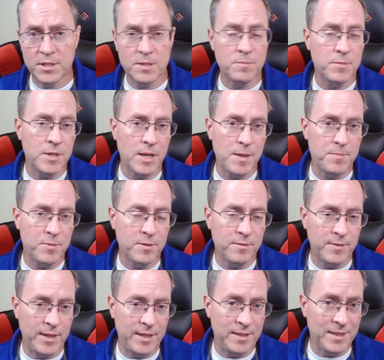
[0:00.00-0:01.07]
some type
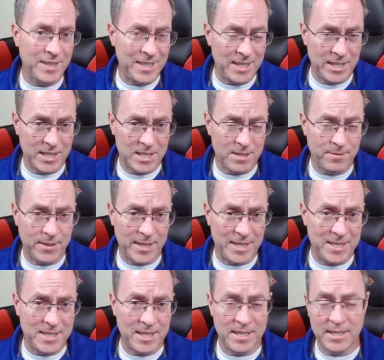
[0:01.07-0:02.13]
of a Linux
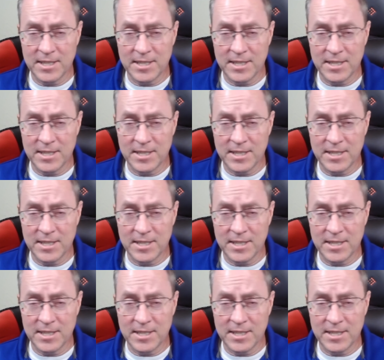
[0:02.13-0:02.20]
device that